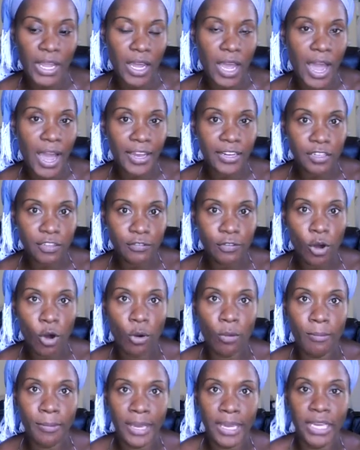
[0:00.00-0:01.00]
kind of
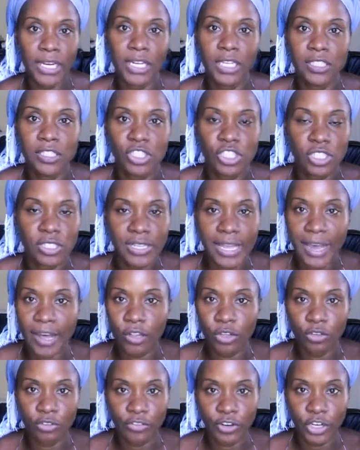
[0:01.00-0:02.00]
homemade. It's just
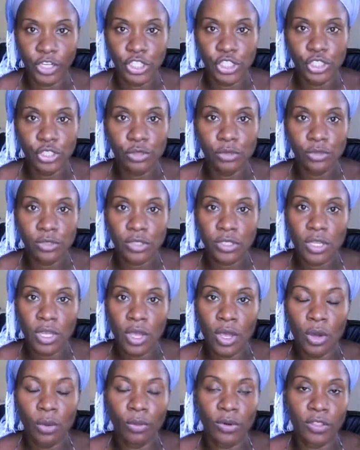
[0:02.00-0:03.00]
aloe vera juice
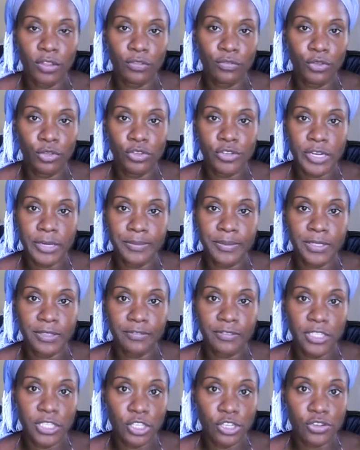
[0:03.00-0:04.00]
with a few drops
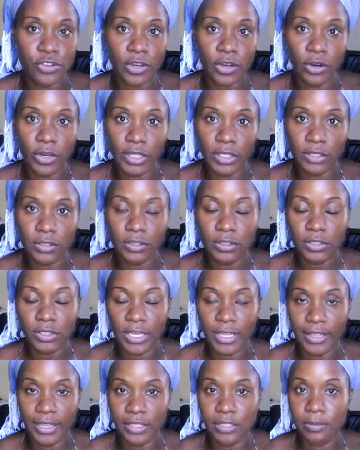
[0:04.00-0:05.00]
of tea tree oil,
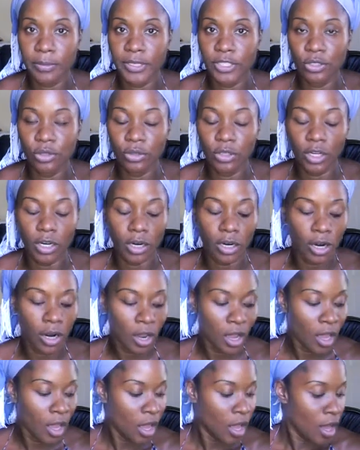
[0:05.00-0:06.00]
and that's my toner.
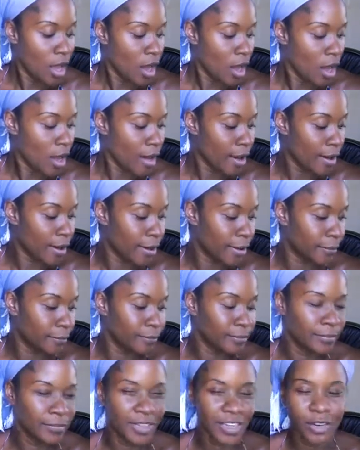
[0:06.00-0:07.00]

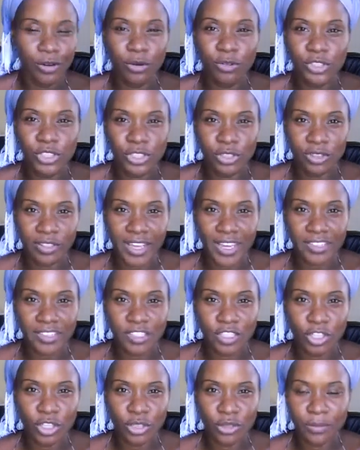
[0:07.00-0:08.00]
I won't show that
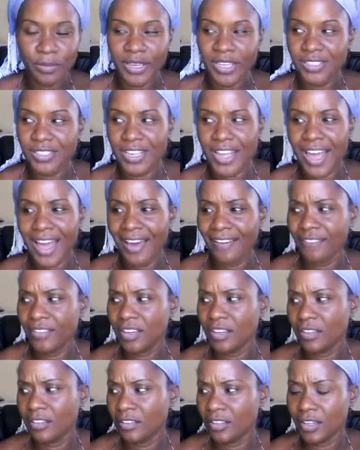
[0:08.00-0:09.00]
to you because I have
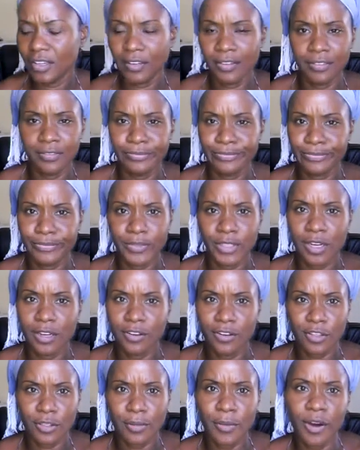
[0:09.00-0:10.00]
it in
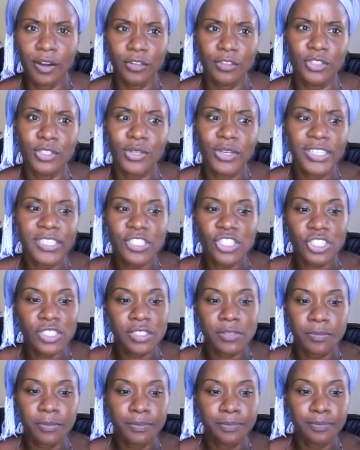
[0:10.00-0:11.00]
another bottle. So it's
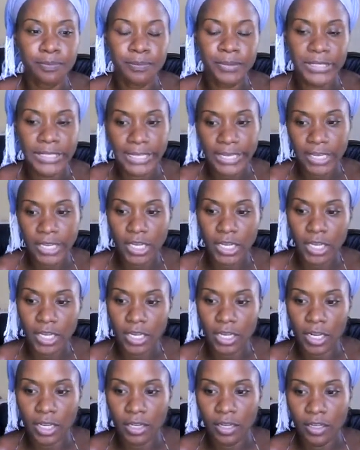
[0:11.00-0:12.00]
just
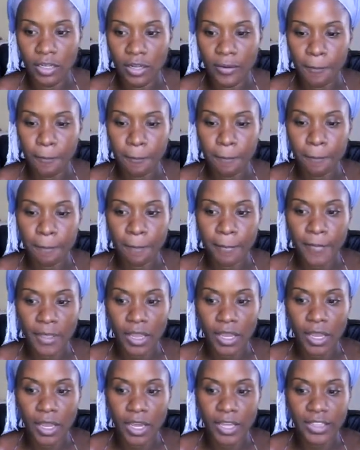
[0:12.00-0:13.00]
plain,
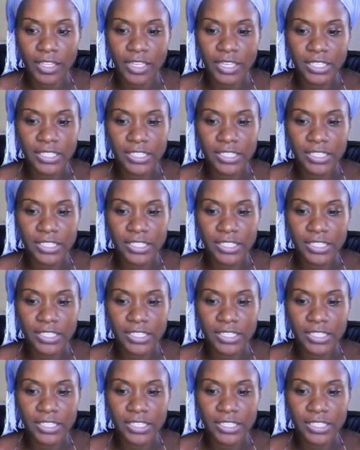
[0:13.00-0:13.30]
I think